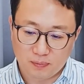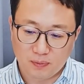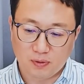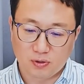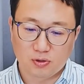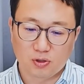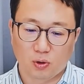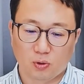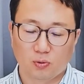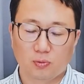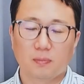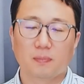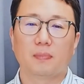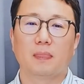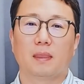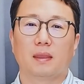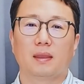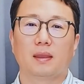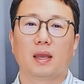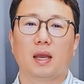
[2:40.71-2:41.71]
So,
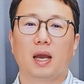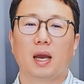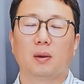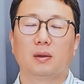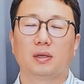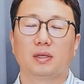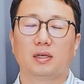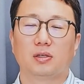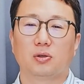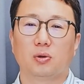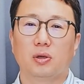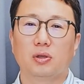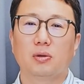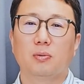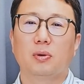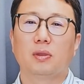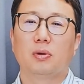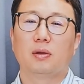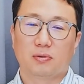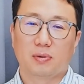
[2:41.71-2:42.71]
how is this going to
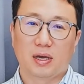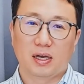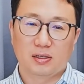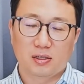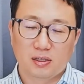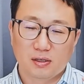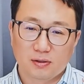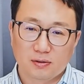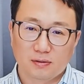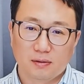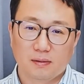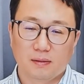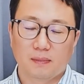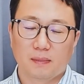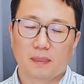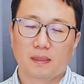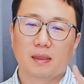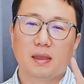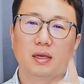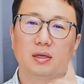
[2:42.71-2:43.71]
be reflected?
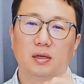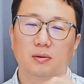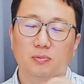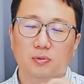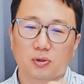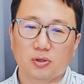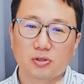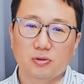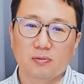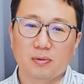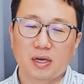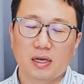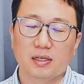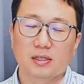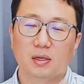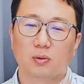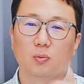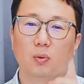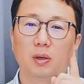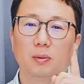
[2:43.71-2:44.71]
In the first phase
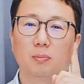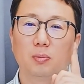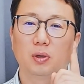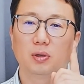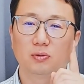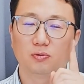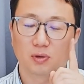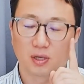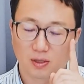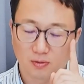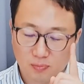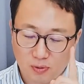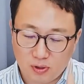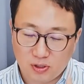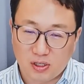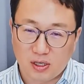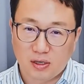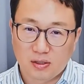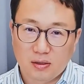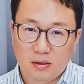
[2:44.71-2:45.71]
at
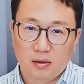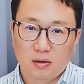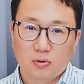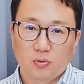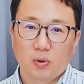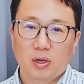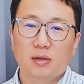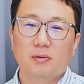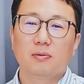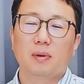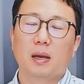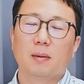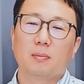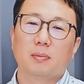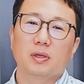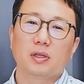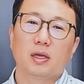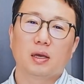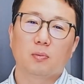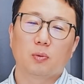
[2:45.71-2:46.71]
1.5%,
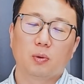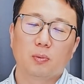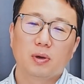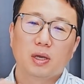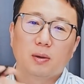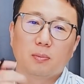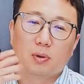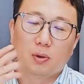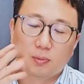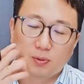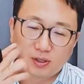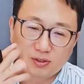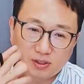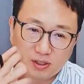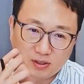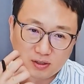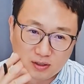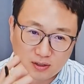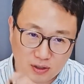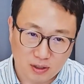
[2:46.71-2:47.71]
25% will be
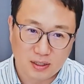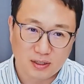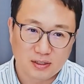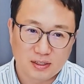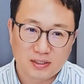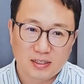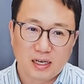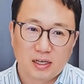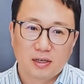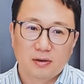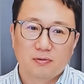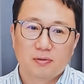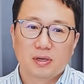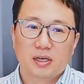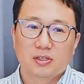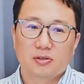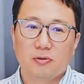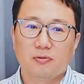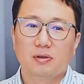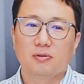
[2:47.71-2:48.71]
implemented. In the second
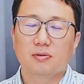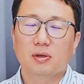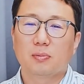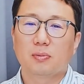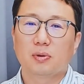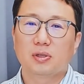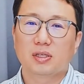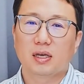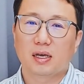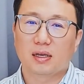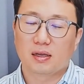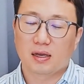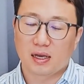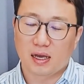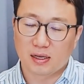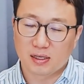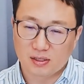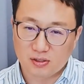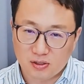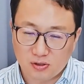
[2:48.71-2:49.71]
phase, 50%,
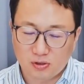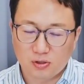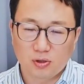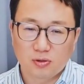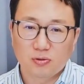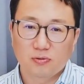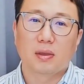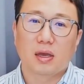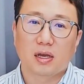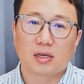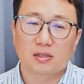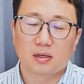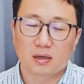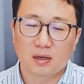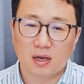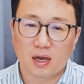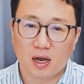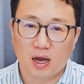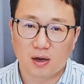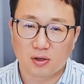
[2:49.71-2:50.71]
and in the third phase,
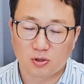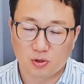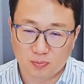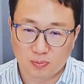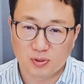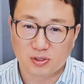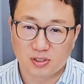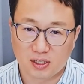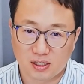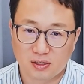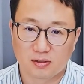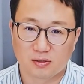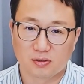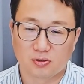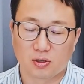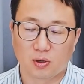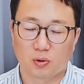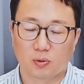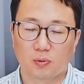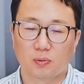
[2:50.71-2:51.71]
100%.
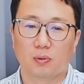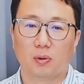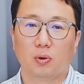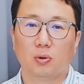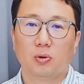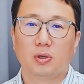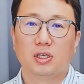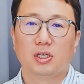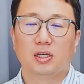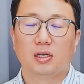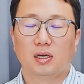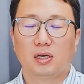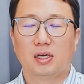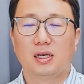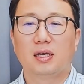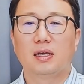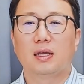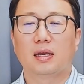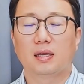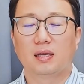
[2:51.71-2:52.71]
So,
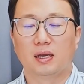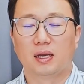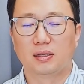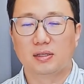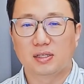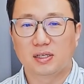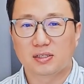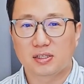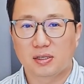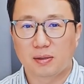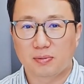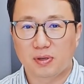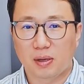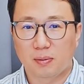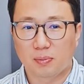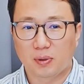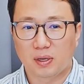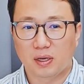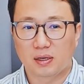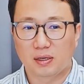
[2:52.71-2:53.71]
originally, until
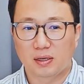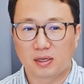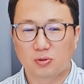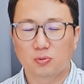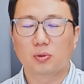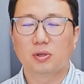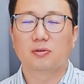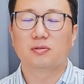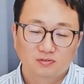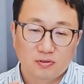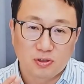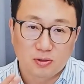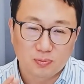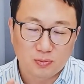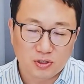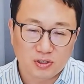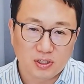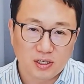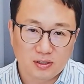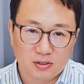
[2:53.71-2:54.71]
September, it was
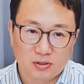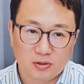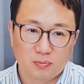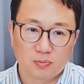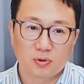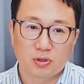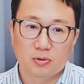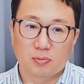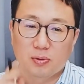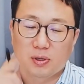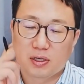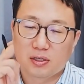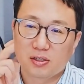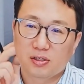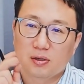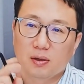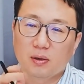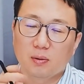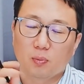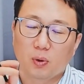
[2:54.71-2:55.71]
50%, which
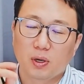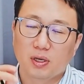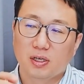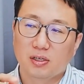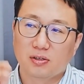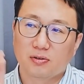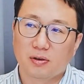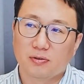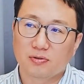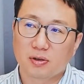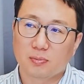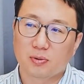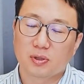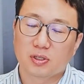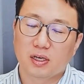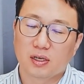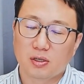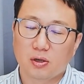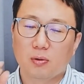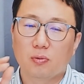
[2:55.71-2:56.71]
means, what is
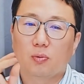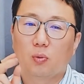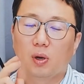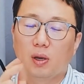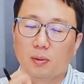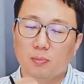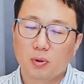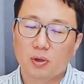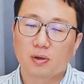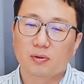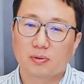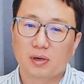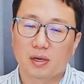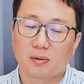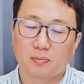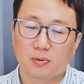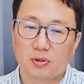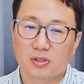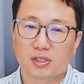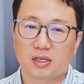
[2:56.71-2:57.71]
50% of
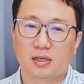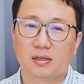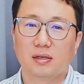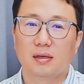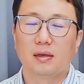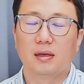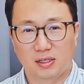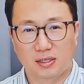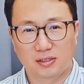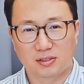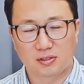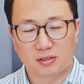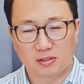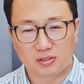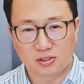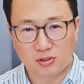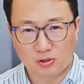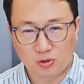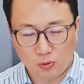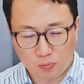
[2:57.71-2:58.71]
1.5%? It's
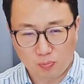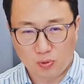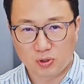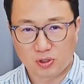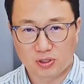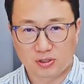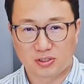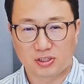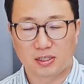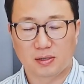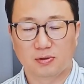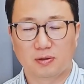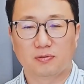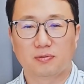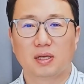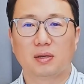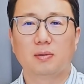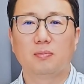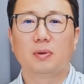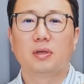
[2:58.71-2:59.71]

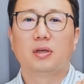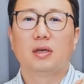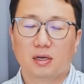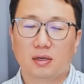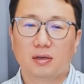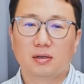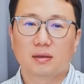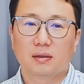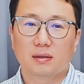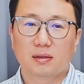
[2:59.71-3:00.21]
0.75%.